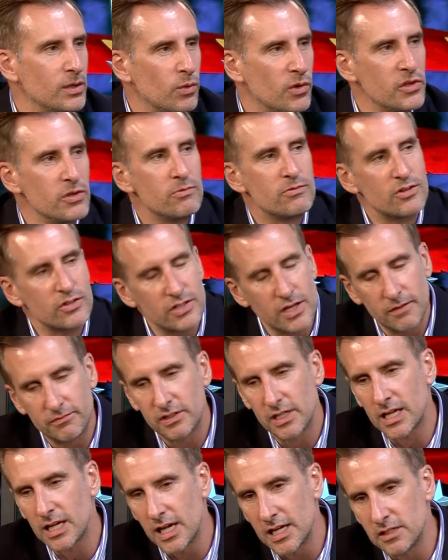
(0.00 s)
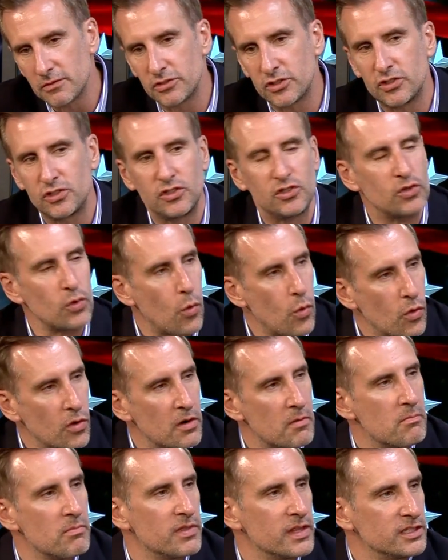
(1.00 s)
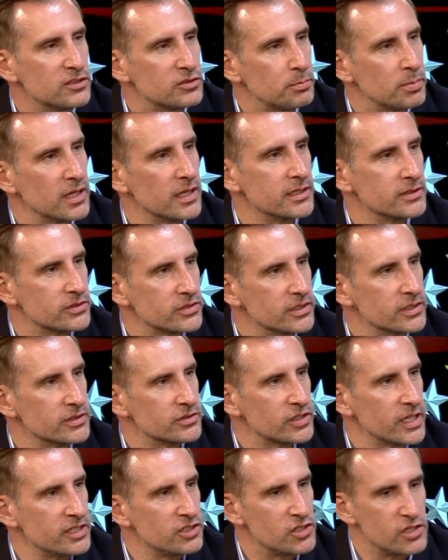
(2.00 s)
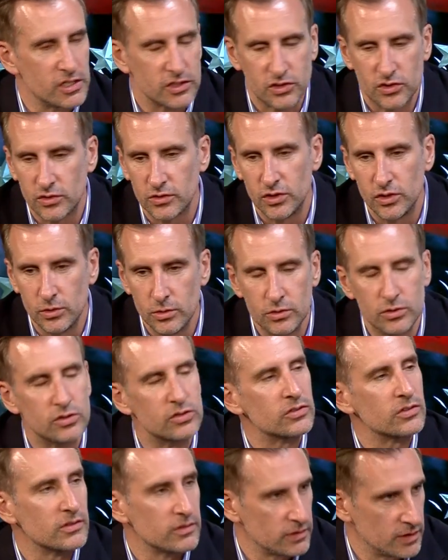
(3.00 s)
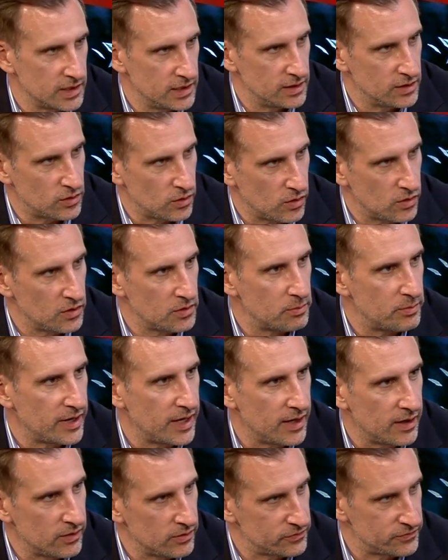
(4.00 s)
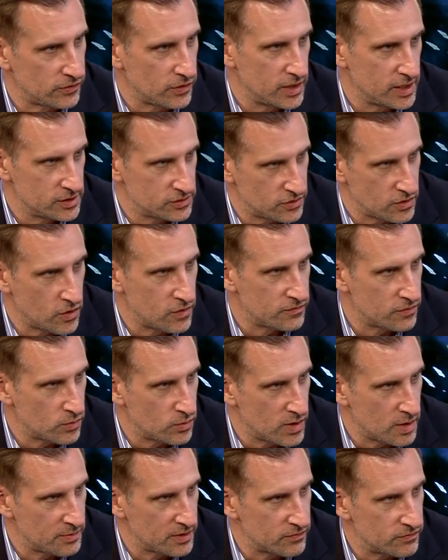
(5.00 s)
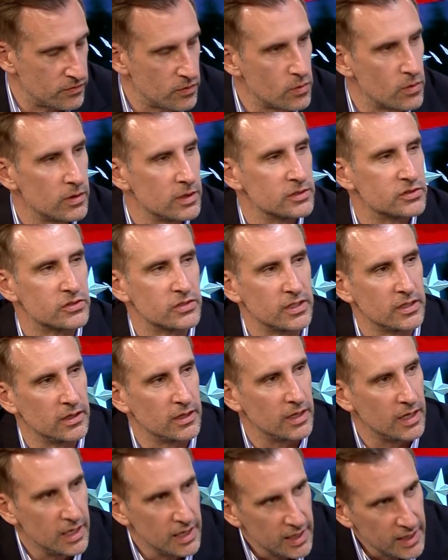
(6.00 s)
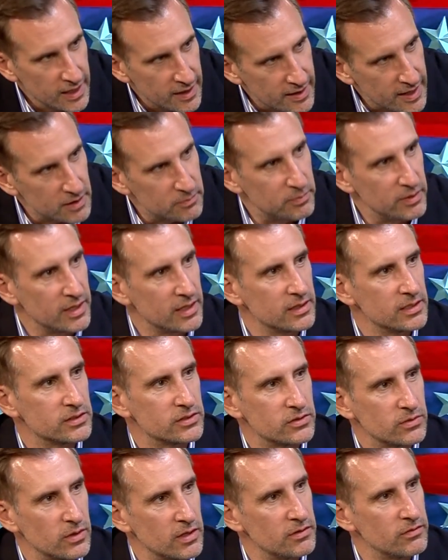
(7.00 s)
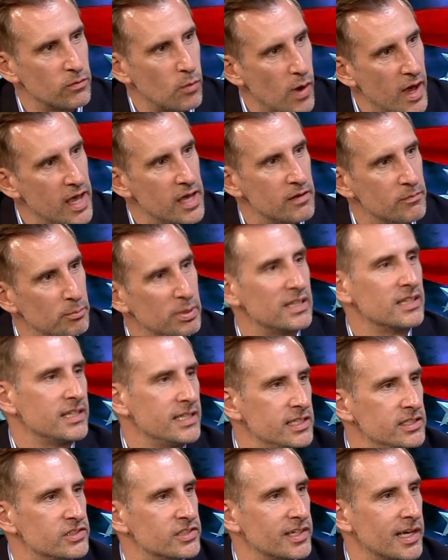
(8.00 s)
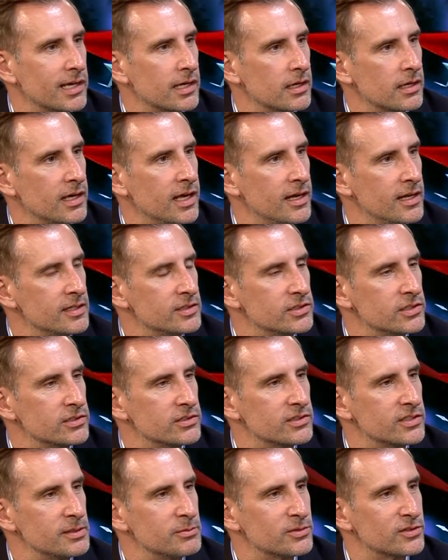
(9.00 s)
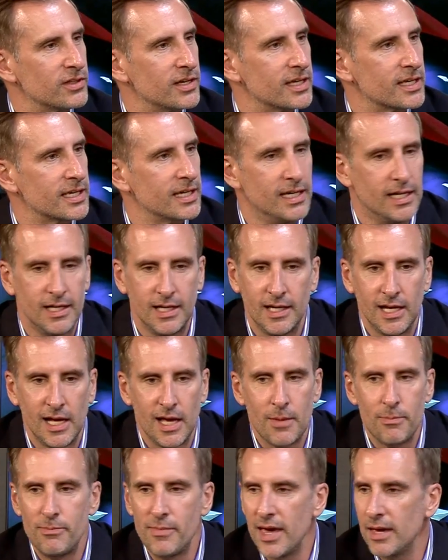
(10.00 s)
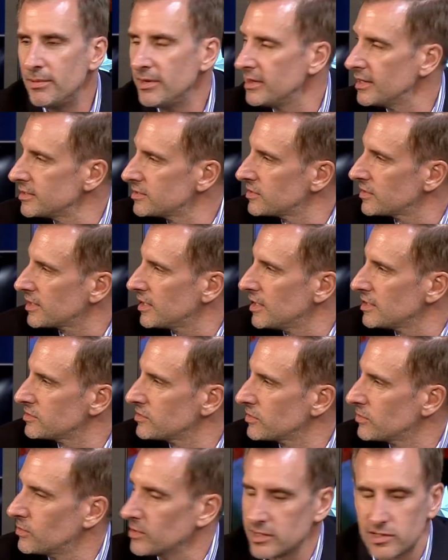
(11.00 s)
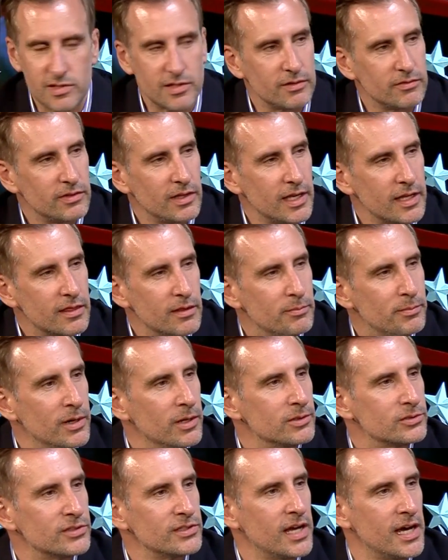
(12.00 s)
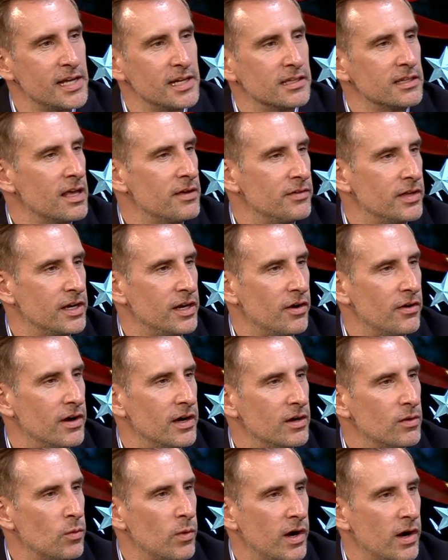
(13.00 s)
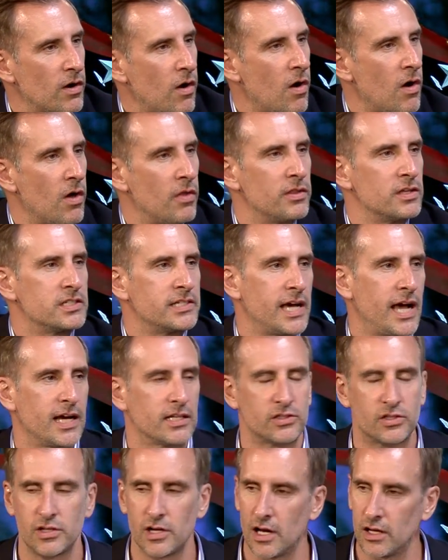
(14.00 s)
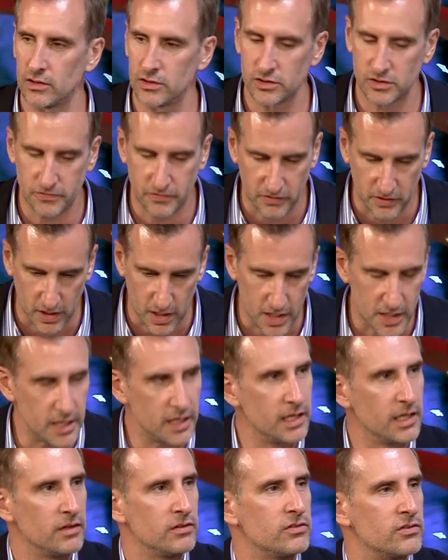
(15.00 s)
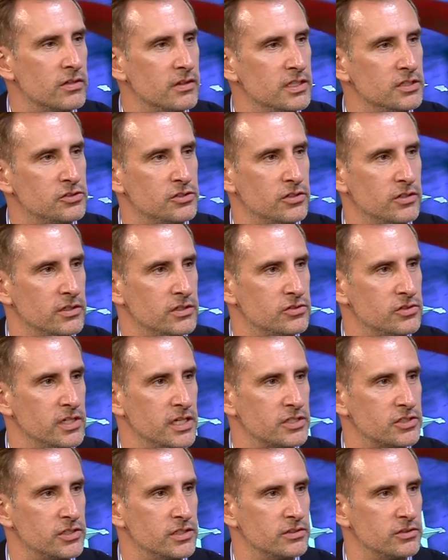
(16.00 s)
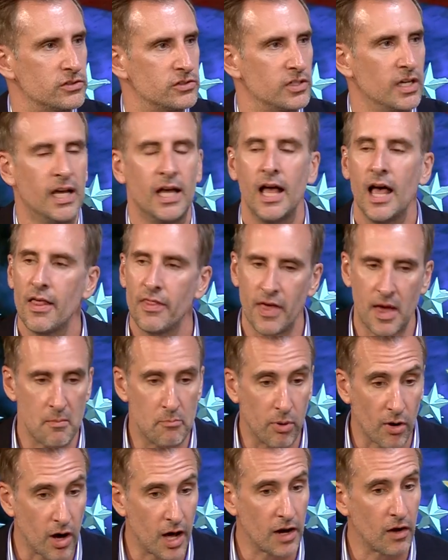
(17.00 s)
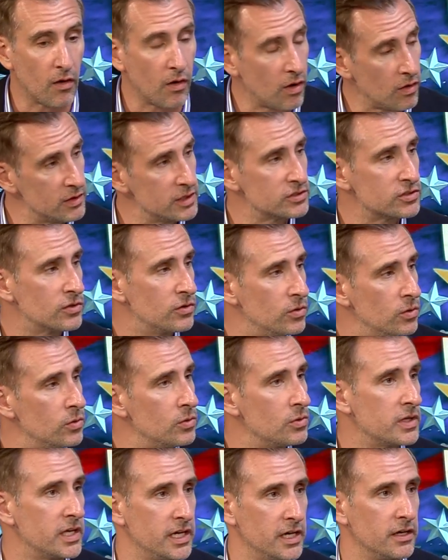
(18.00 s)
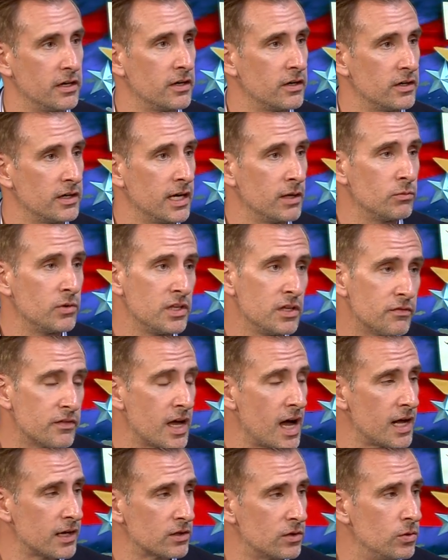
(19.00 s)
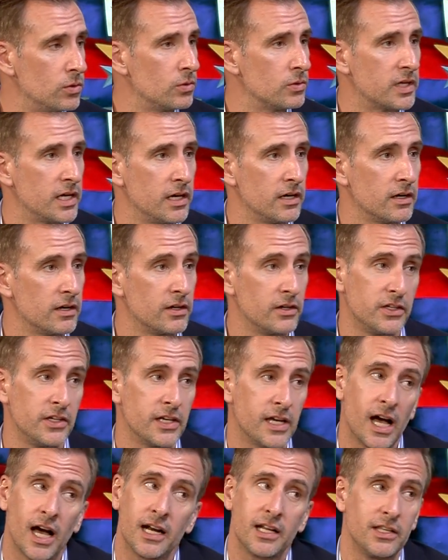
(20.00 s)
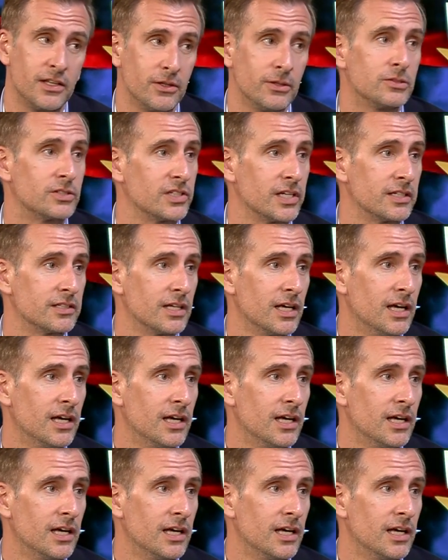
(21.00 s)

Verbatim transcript: where you just have to kind of storm these places and just use the Colin Powell phrase overwhelming force and that being this sort of way of policing. And it just seems like Maybe that's a consequence of like the post 9 11 era where all the yeah. tax dollars flooded into these jurisdictions. They bought all this cool gear. And when you've got cool gear, you got to use it.